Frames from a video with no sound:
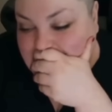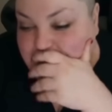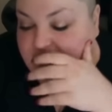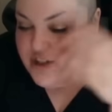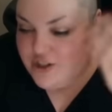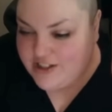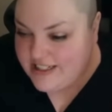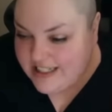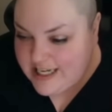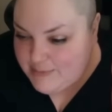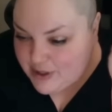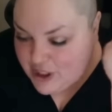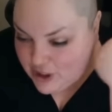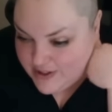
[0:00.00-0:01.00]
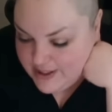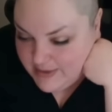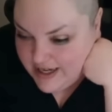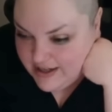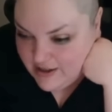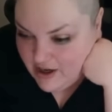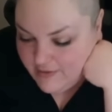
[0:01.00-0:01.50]
It's funny because the same
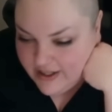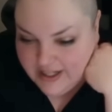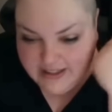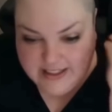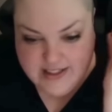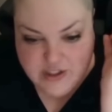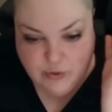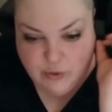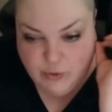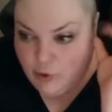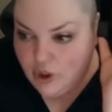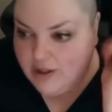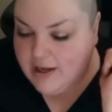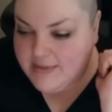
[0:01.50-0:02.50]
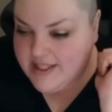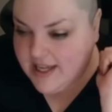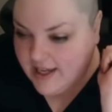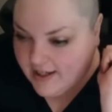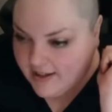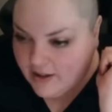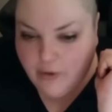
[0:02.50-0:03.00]
could be said about her and
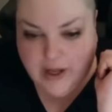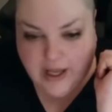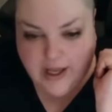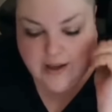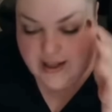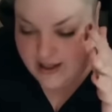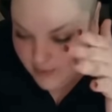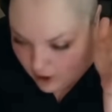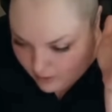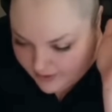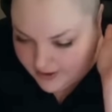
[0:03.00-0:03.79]
Salah's relationship.